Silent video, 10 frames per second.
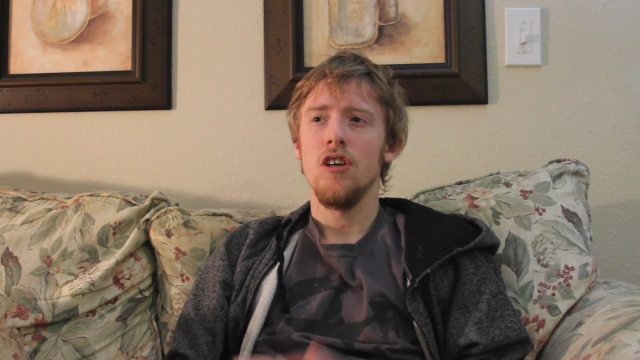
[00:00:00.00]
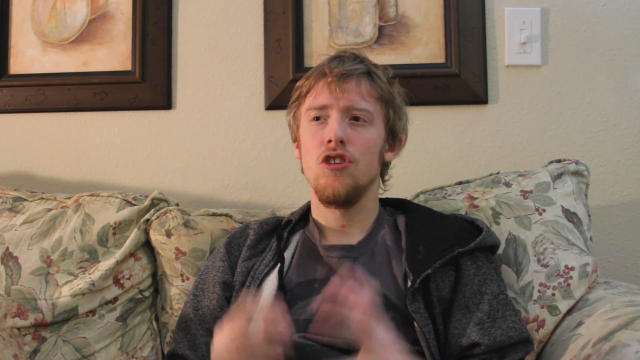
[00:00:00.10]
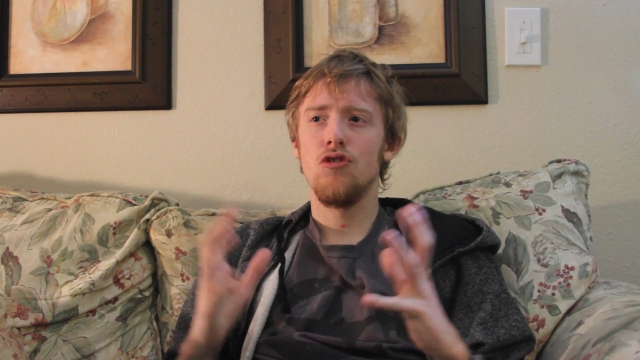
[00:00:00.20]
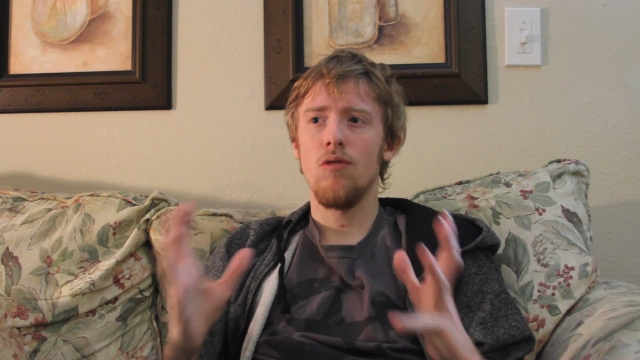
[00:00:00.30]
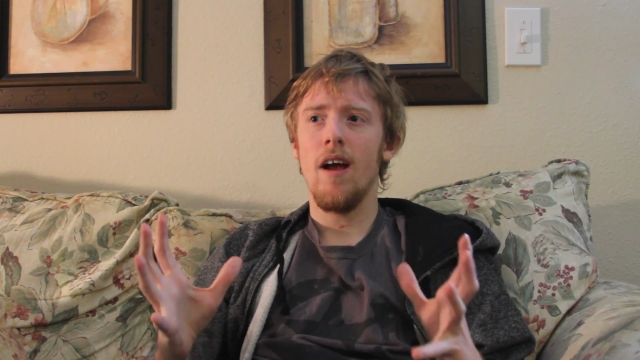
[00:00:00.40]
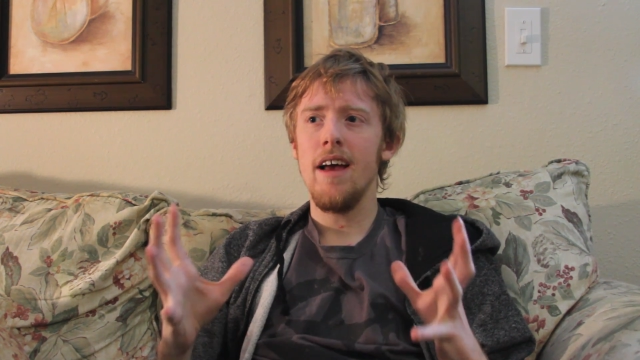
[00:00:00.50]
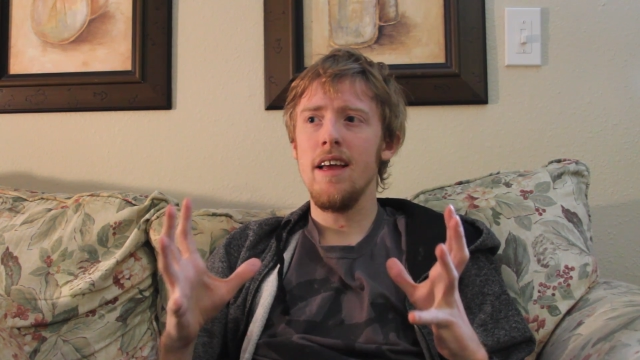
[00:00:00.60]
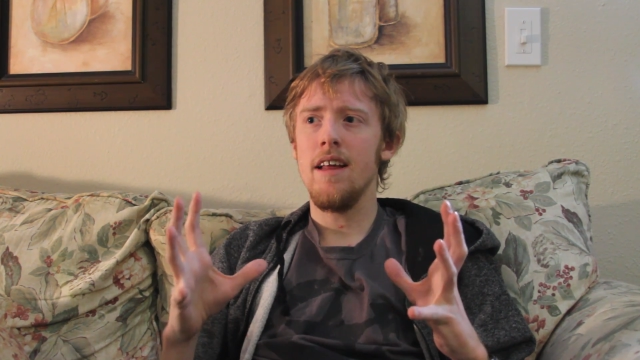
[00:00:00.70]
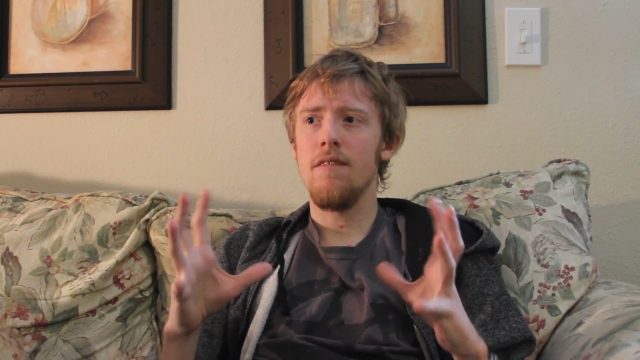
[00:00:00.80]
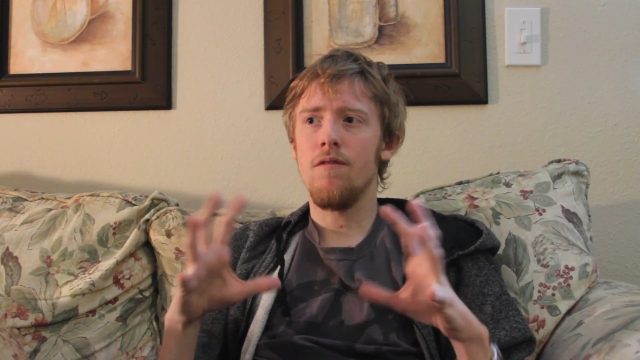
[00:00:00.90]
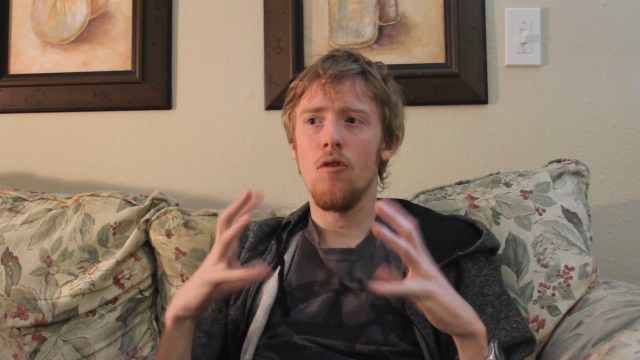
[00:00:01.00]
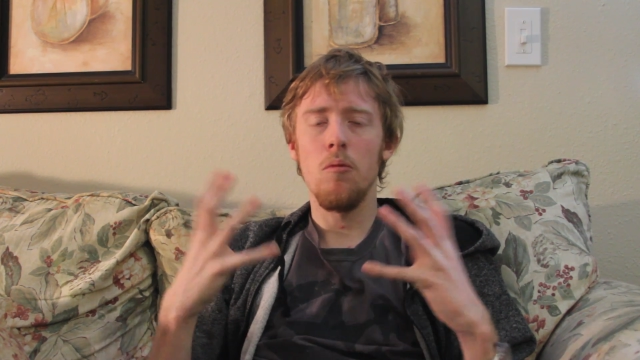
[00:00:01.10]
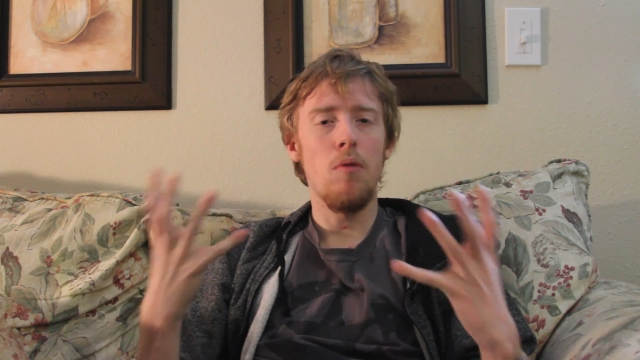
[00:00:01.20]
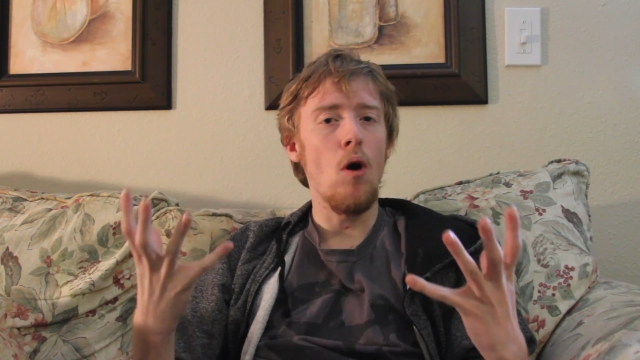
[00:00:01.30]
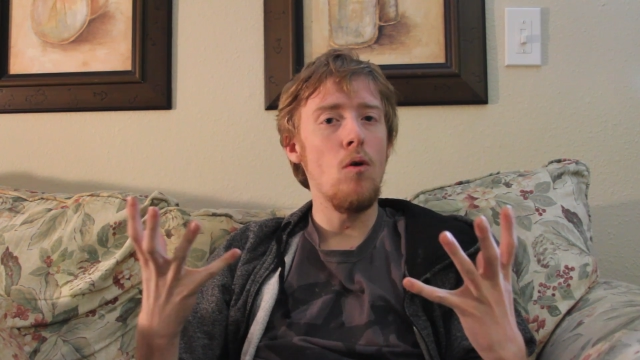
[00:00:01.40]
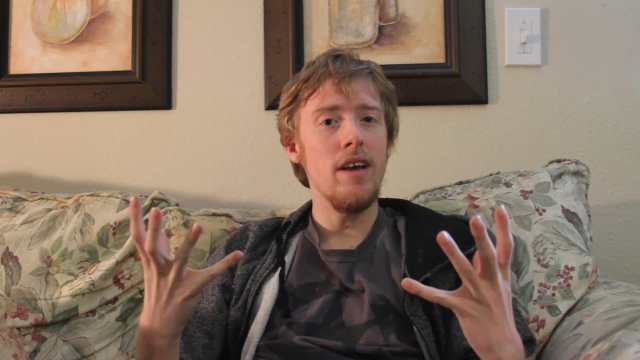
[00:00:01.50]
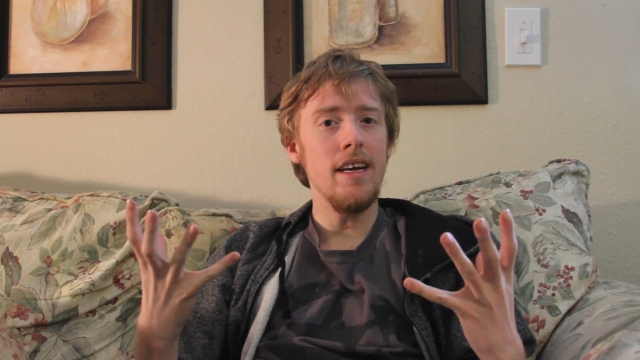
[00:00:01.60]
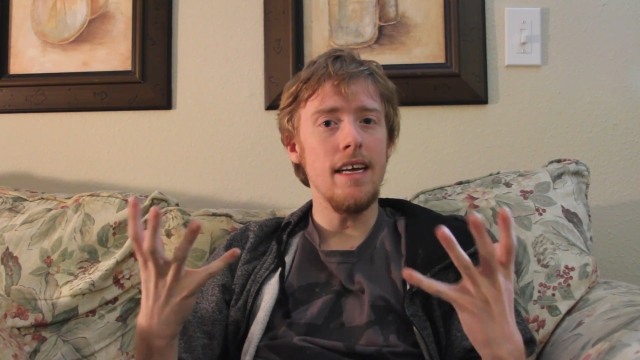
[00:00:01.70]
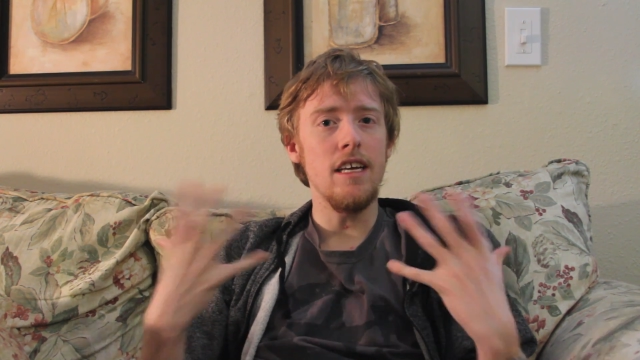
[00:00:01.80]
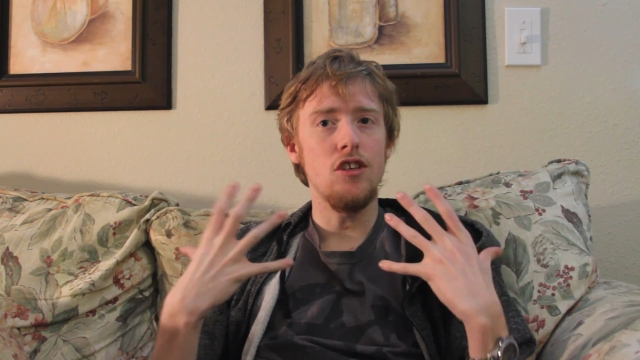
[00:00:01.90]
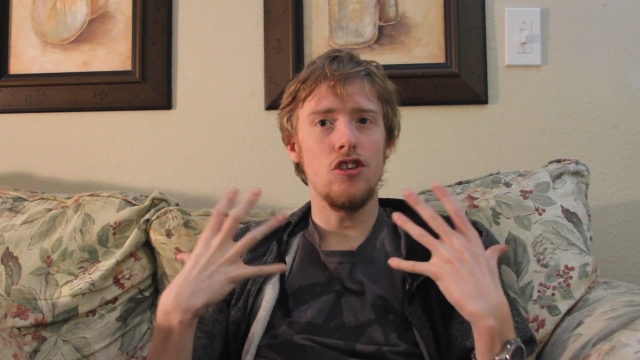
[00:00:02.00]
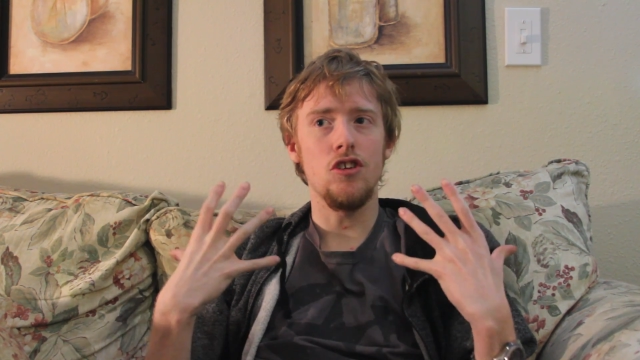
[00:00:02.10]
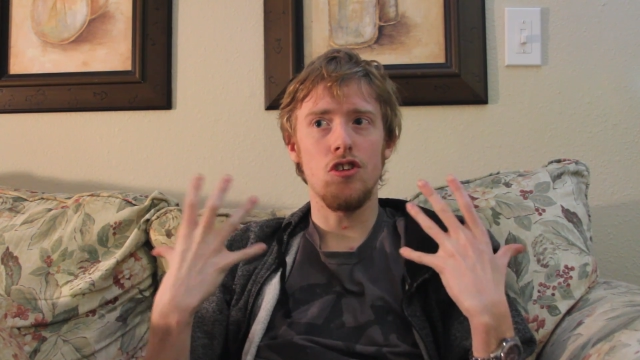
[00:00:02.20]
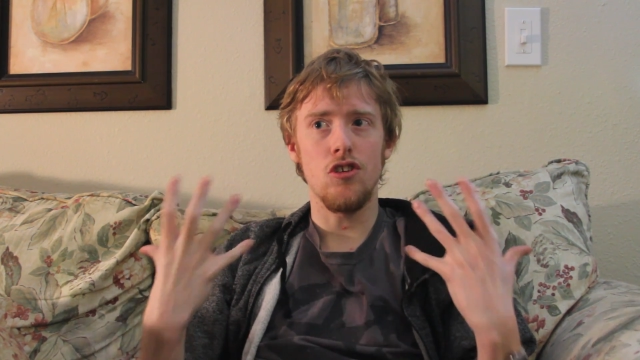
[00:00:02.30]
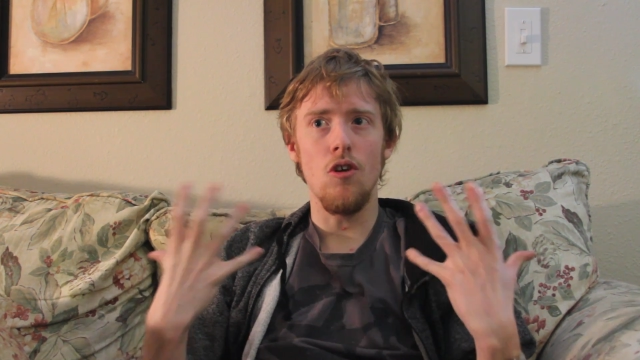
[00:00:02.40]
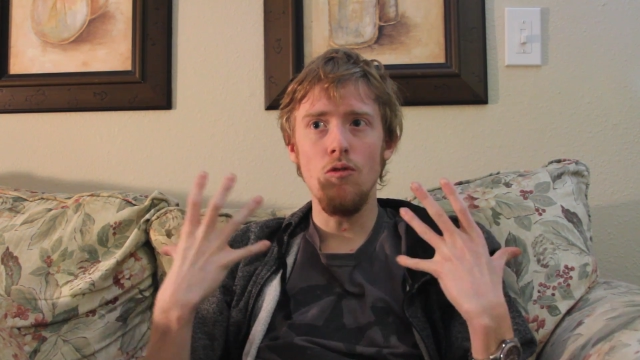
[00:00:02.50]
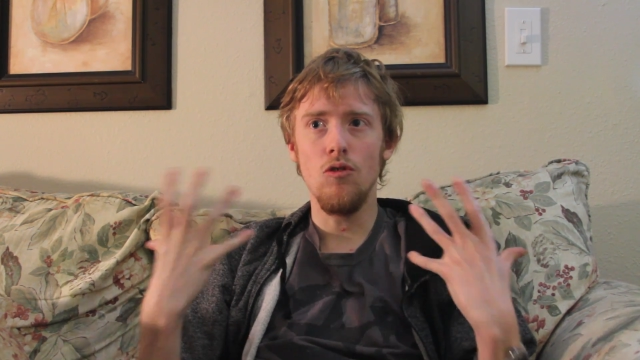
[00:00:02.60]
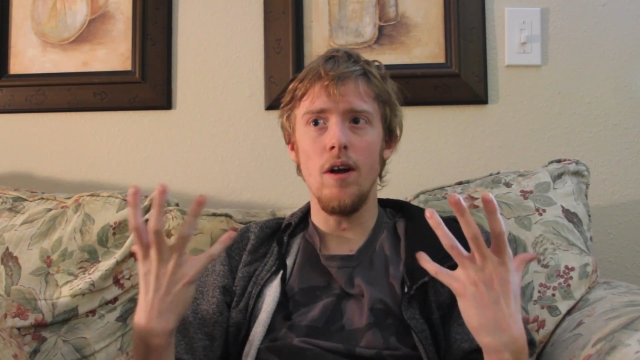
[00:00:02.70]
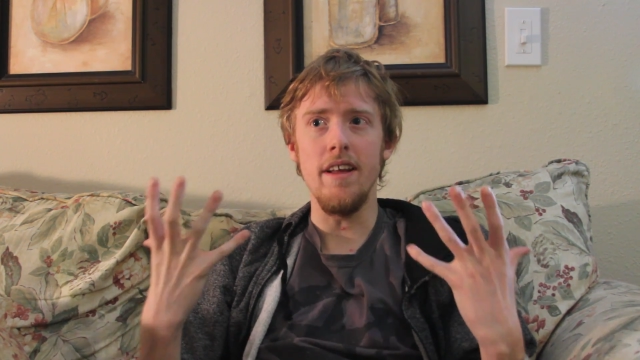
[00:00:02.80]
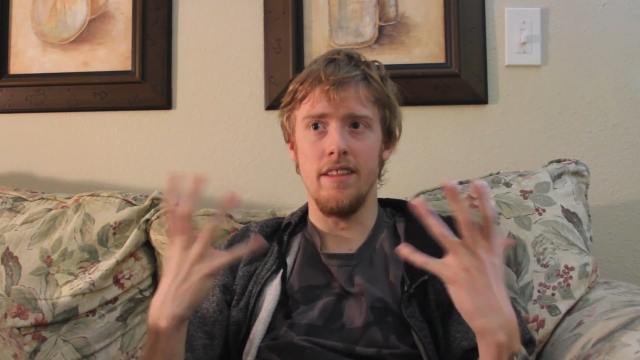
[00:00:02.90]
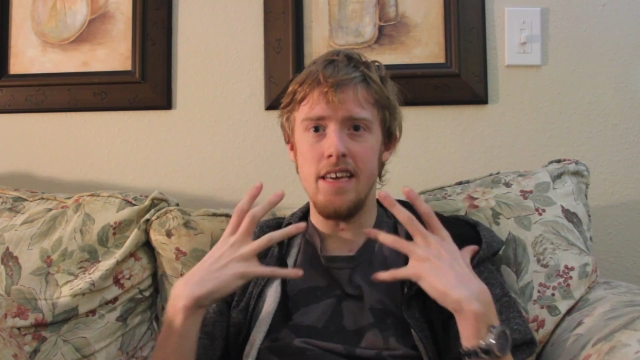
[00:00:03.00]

dread and foreboding is just so great.